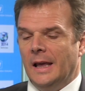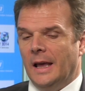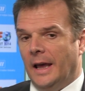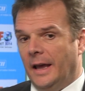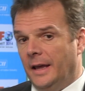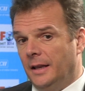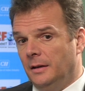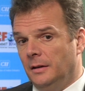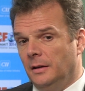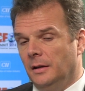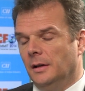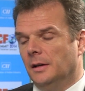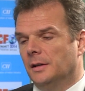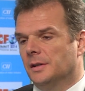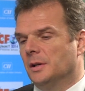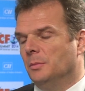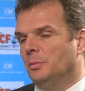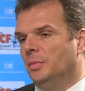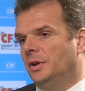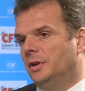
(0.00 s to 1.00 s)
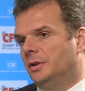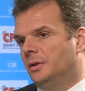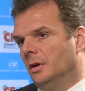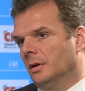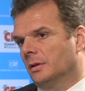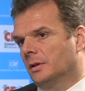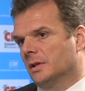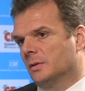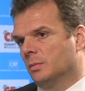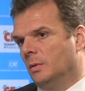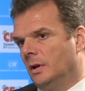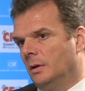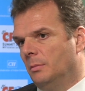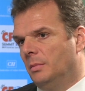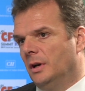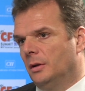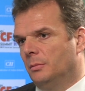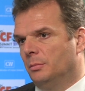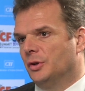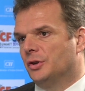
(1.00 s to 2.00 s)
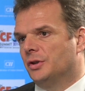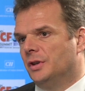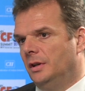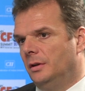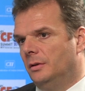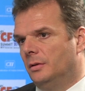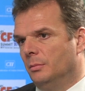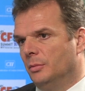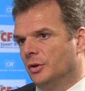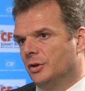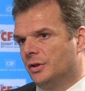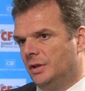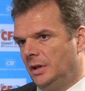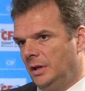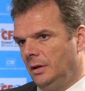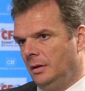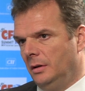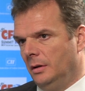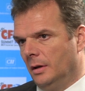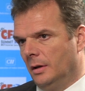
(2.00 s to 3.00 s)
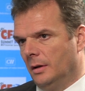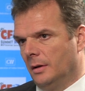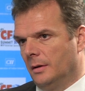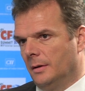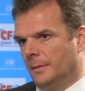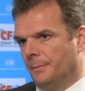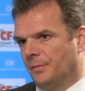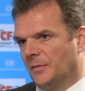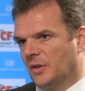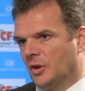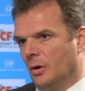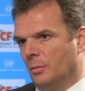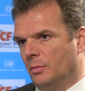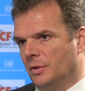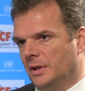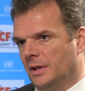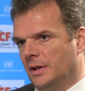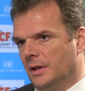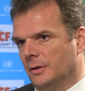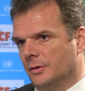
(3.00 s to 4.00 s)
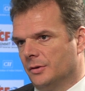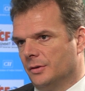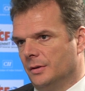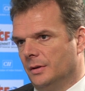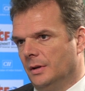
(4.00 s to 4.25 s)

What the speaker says: And somebody talked as well about machine-to-machine communication.